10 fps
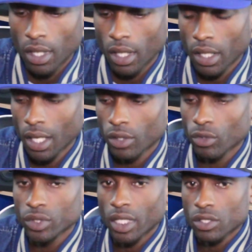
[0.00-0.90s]
I kind of
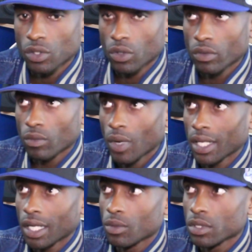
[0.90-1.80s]
wrote that song
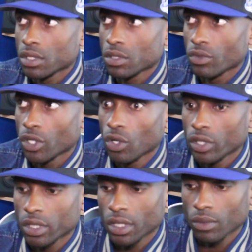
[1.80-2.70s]
while I was
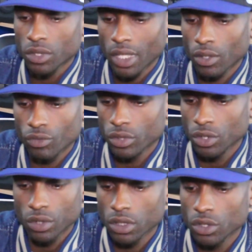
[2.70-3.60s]
recording it, which I don't
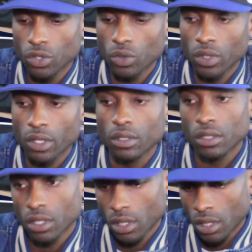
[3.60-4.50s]
usually do. And
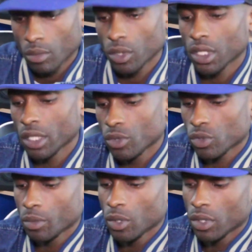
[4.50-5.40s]
McLean
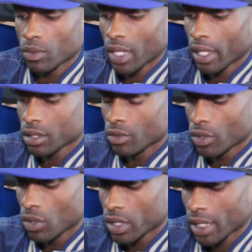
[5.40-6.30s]
was with me when I actually
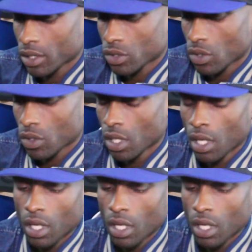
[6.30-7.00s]
recorded that song.